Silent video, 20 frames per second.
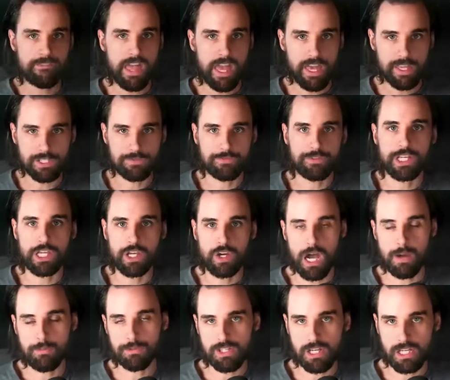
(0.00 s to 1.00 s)
And this video,
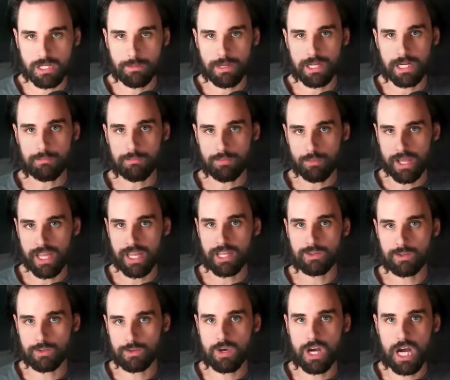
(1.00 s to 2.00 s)
I'm going to talk about a
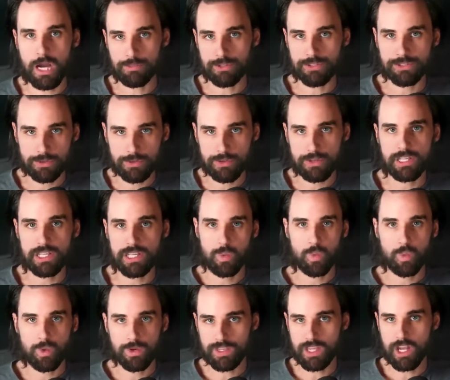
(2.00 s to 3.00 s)
brand new
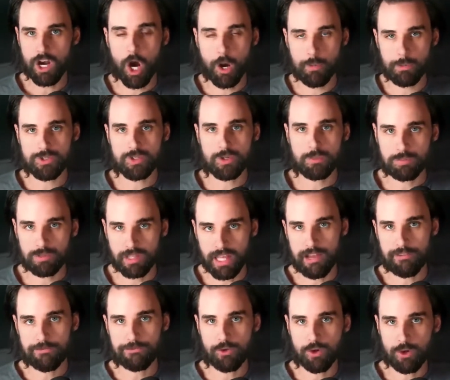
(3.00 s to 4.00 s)
opportunity with the Arbitrum
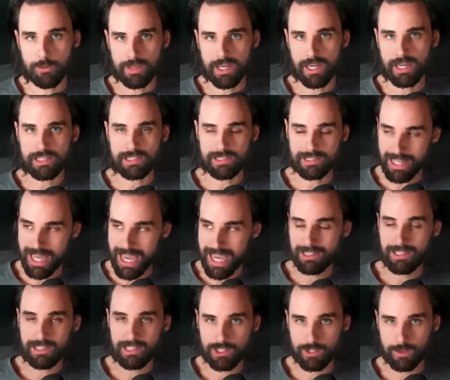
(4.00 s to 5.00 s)
platform that is
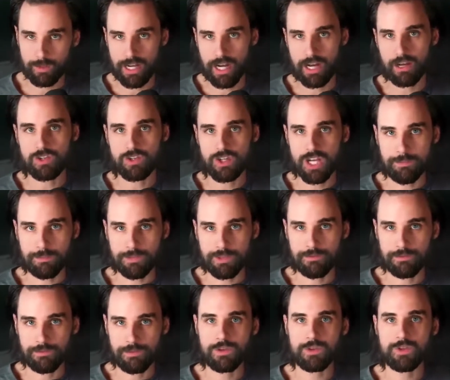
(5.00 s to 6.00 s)
likely to do an airdrop in
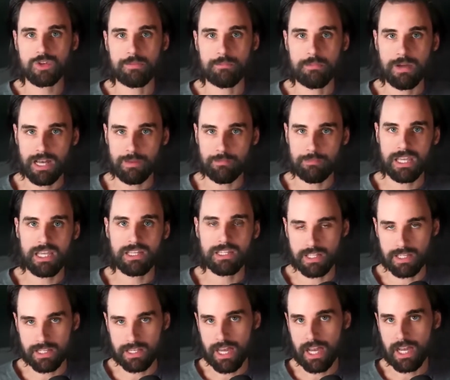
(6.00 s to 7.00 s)
the future, in my
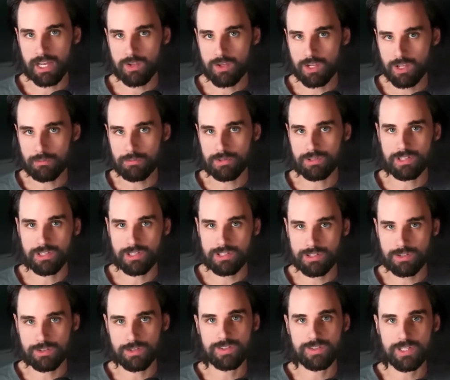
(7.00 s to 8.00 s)
opinion, and how you can
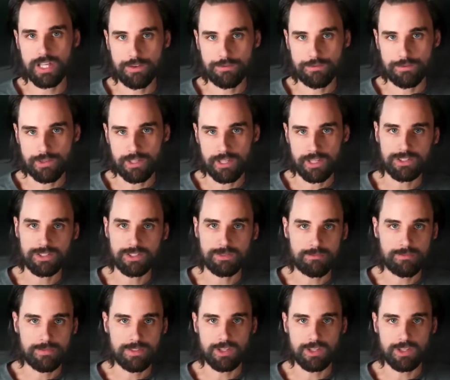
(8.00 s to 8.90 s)
position yourself for this.